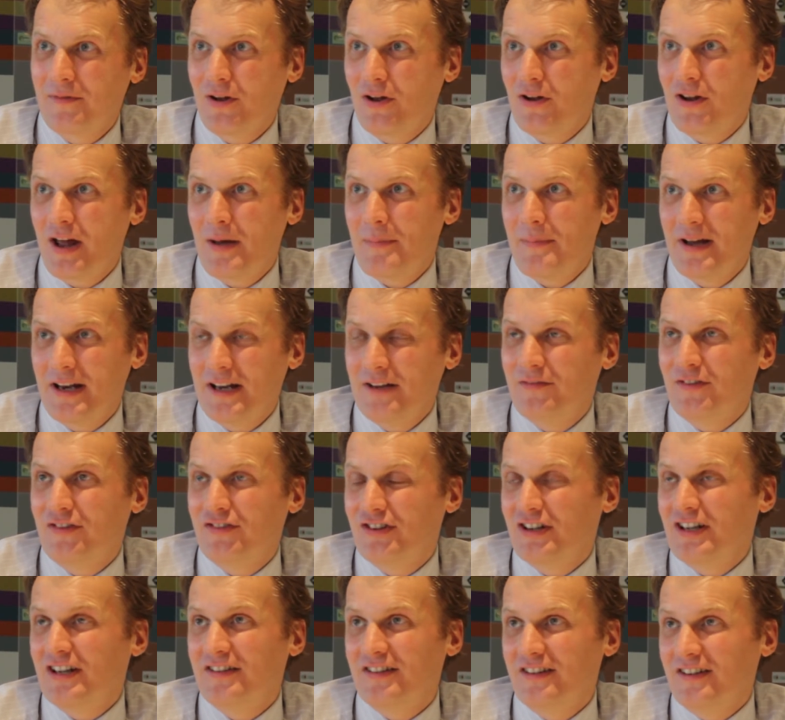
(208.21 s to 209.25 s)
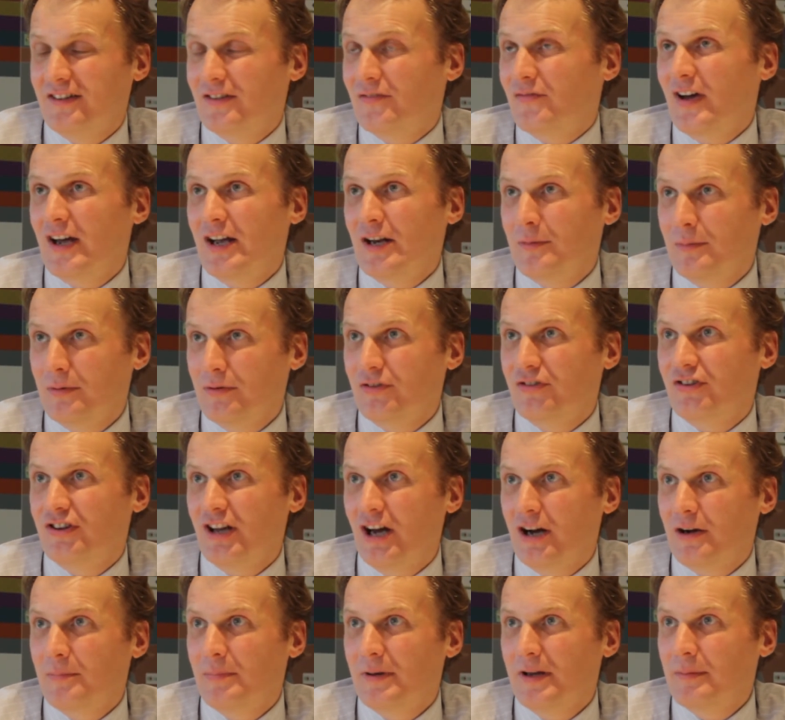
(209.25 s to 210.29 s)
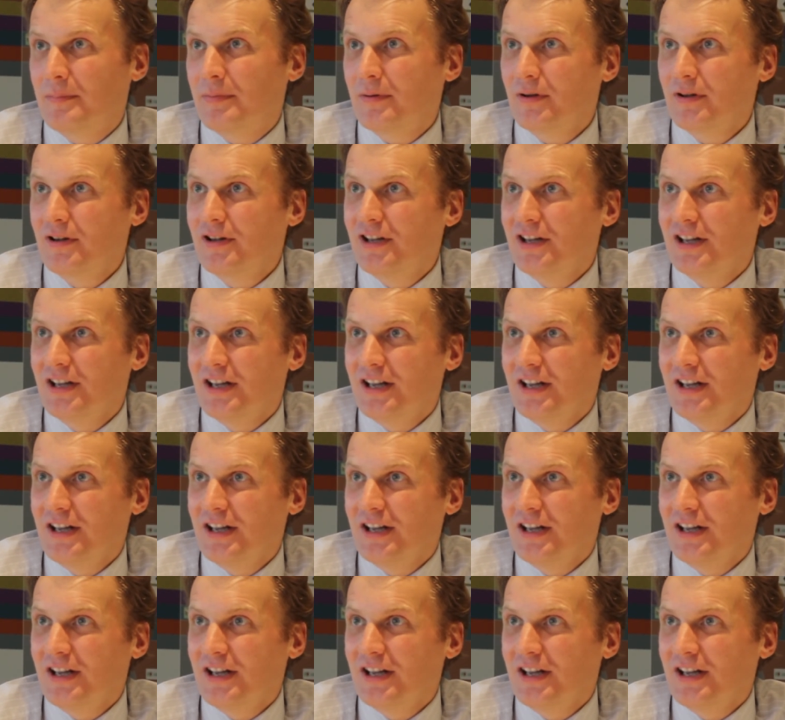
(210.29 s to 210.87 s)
that many facilities available to young people.